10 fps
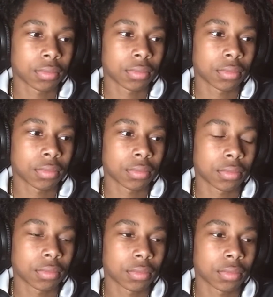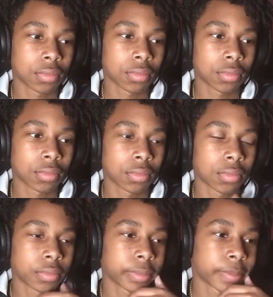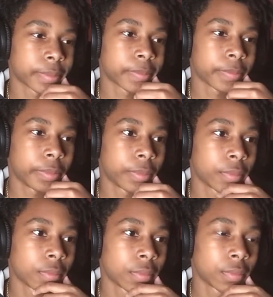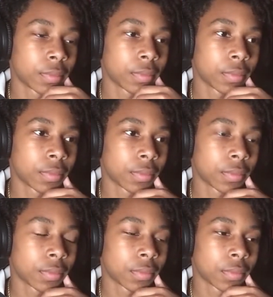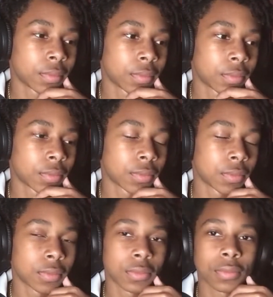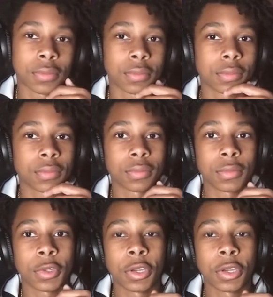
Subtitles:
[no speech]